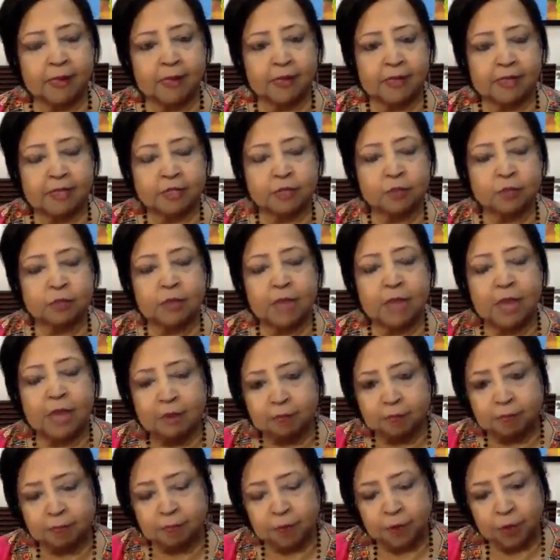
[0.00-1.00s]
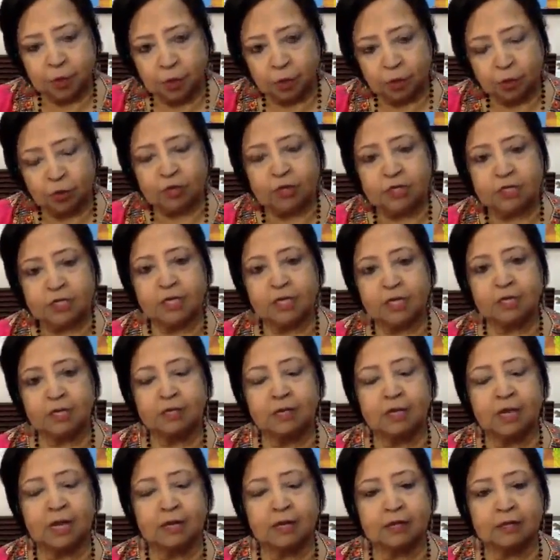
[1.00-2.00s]
So that purity
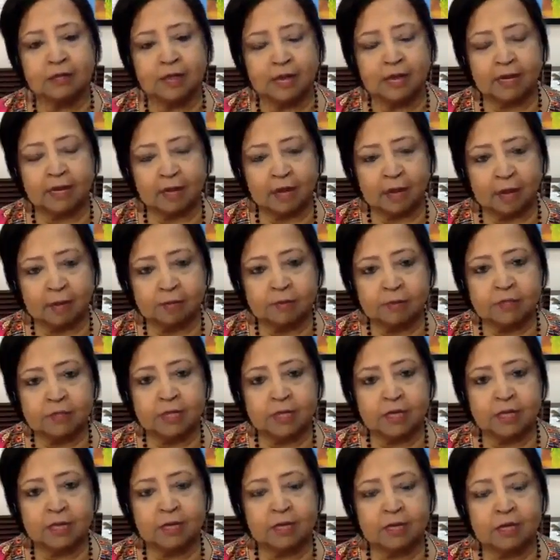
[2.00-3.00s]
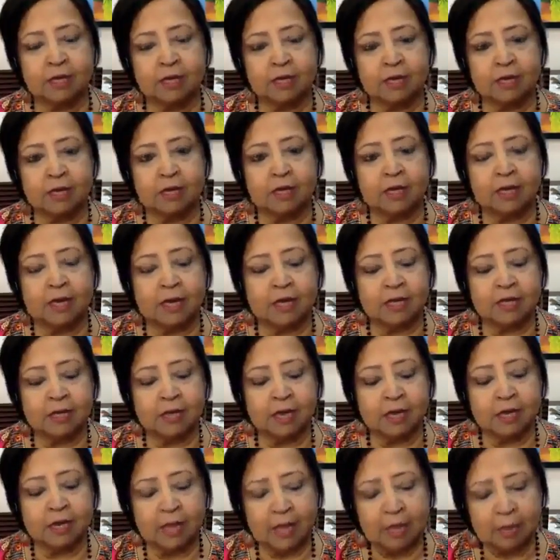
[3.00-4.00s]
that comes in, it
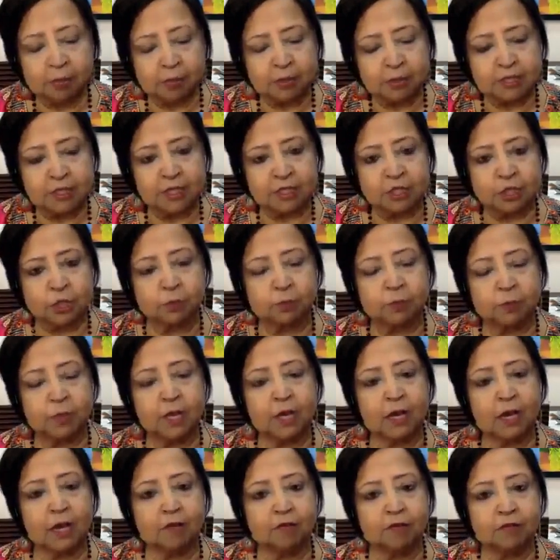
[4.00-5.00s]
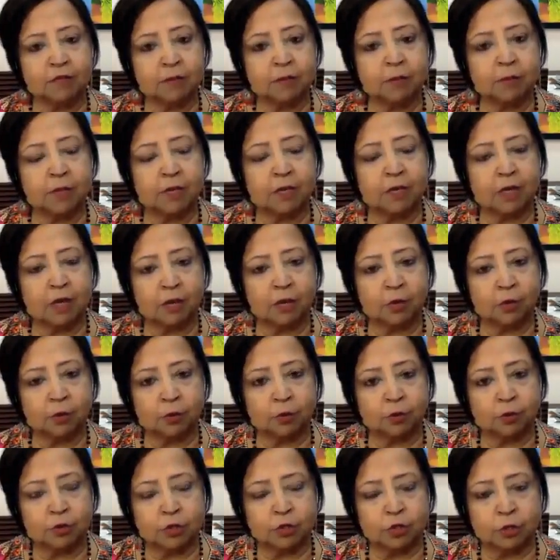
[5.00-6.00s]
enables us to be comfortable in our
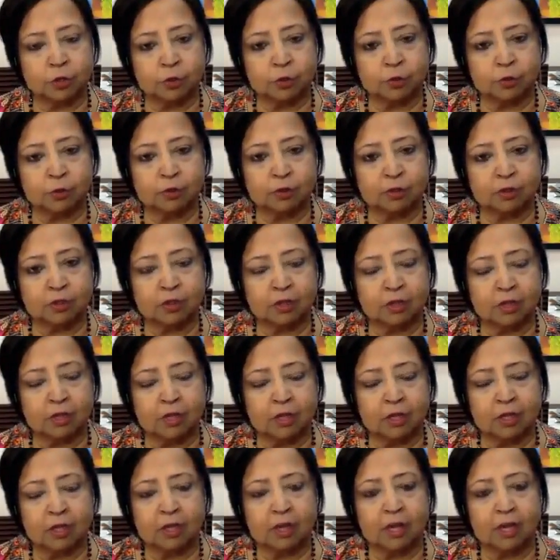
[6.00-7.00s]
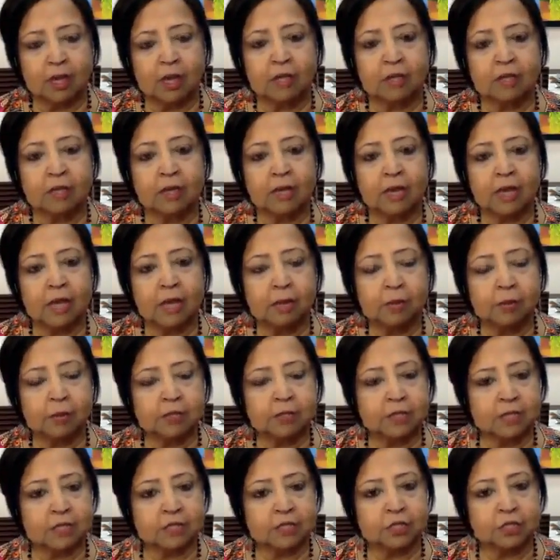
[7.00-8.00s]
own truth. It enables
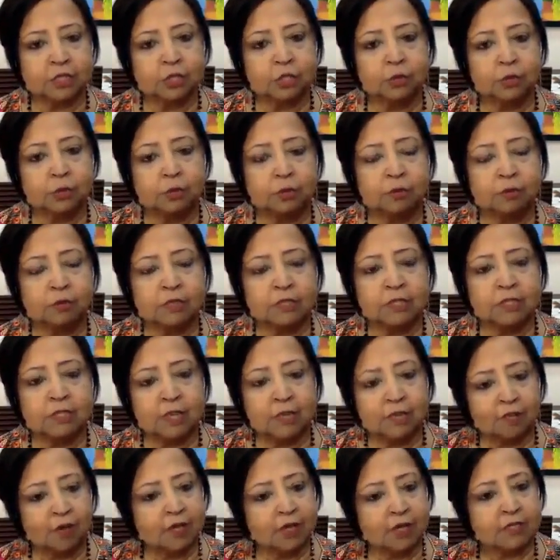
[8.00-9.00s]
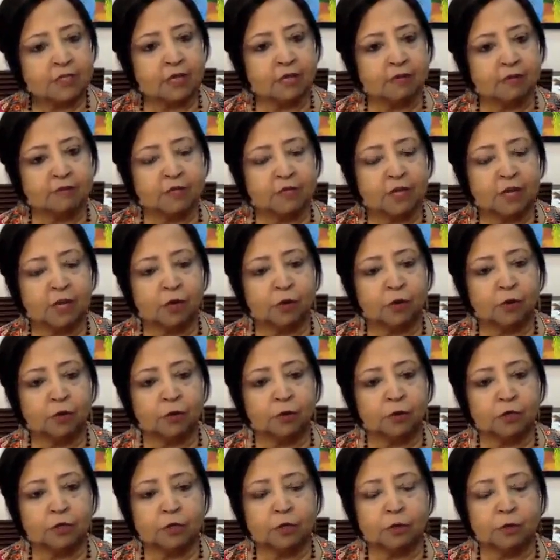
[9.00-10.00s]
us to receive ourselves in our
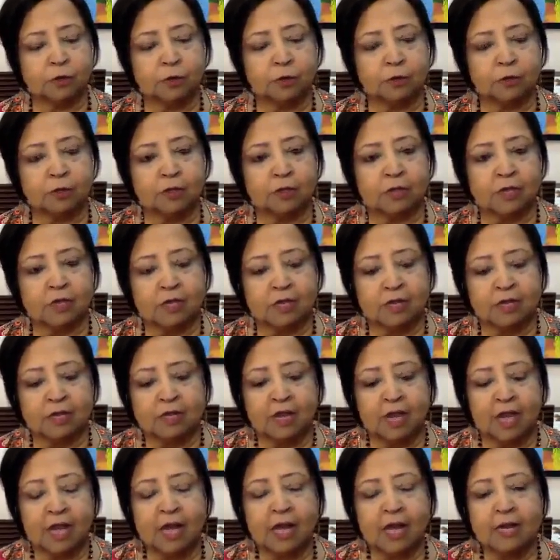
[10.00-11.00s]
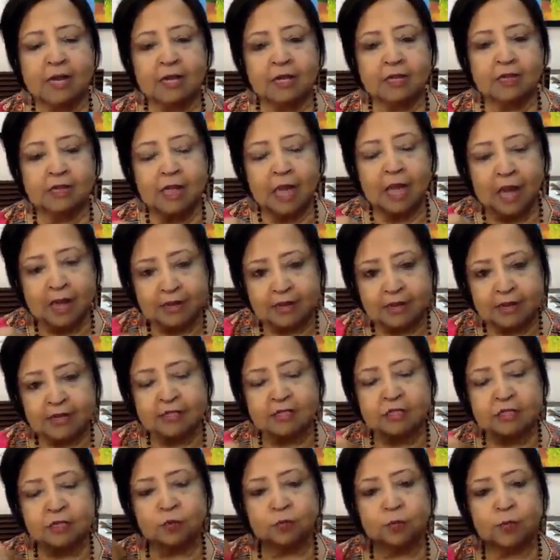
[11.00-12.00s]
own truth. And that
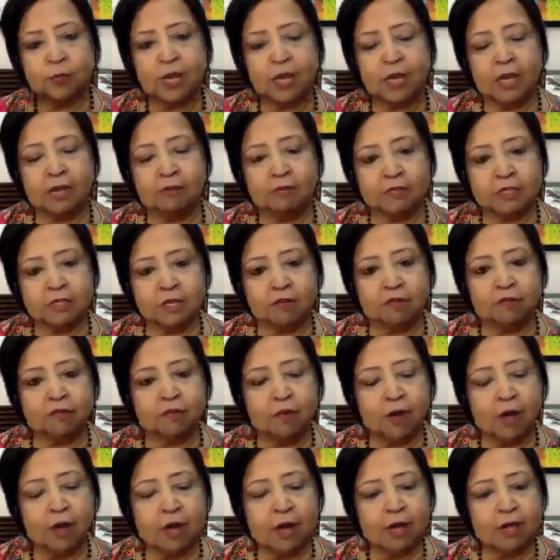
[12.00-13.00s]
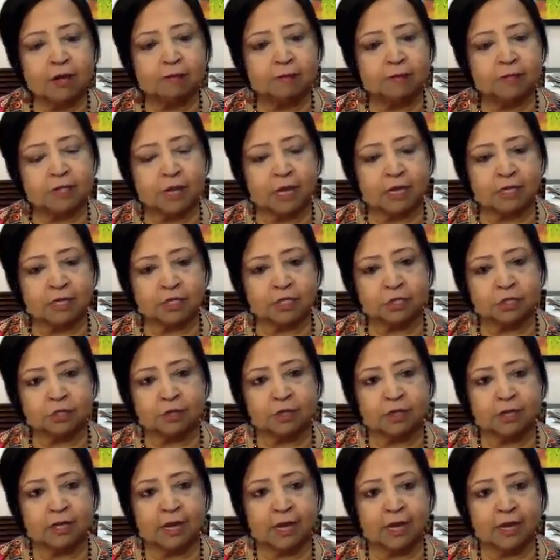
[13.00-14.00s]
is the way in which our vibe starts to
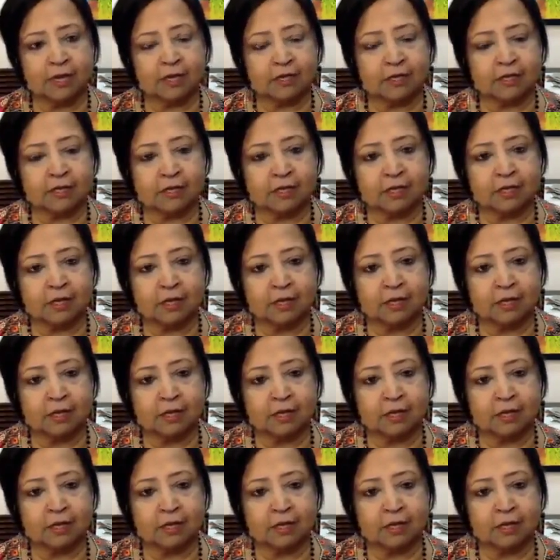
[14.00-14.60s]
connect.